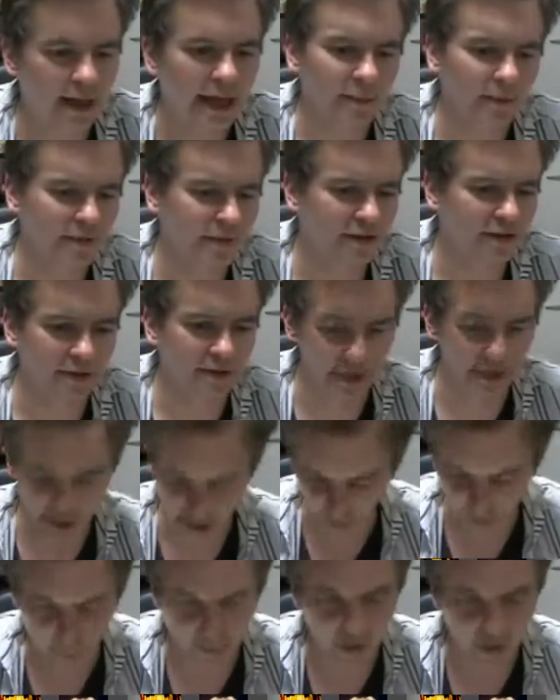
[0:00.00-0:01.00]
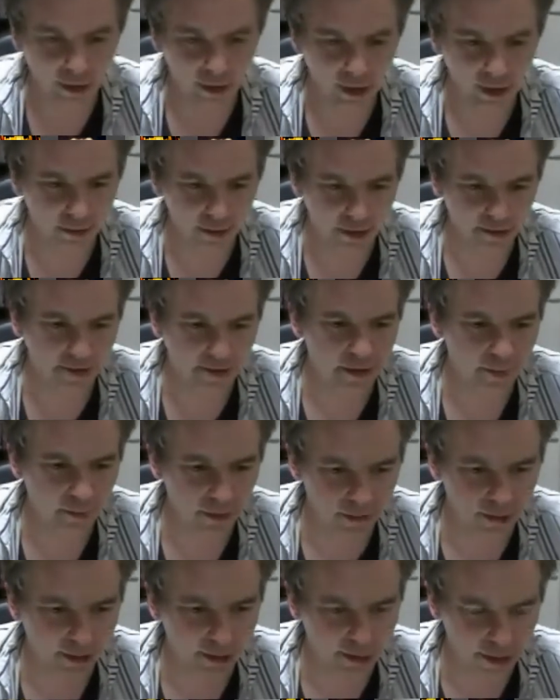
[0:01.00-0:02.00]
And this is going to come up in a later essay
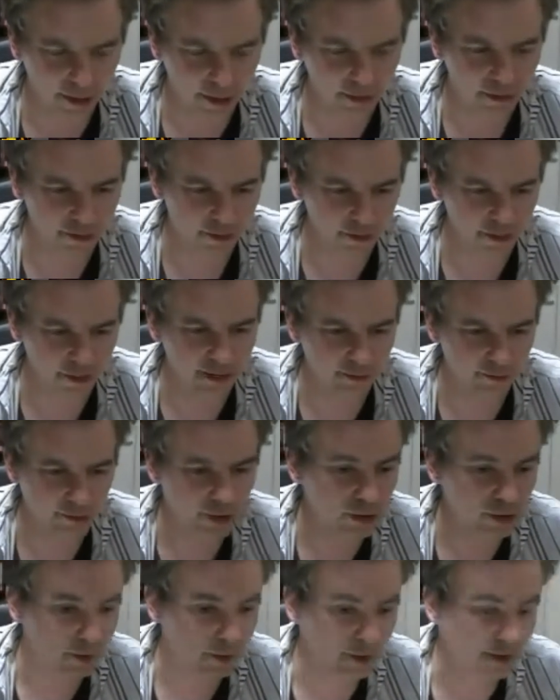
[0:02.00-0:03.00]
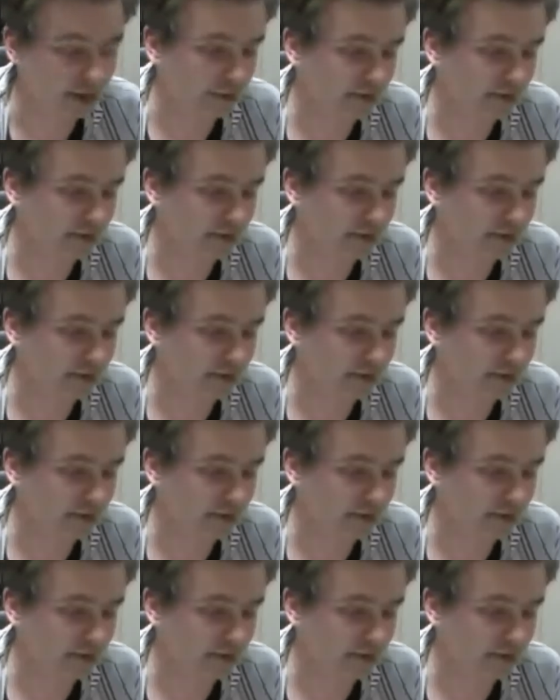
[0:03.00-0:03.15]
on the uncertainty of judgment,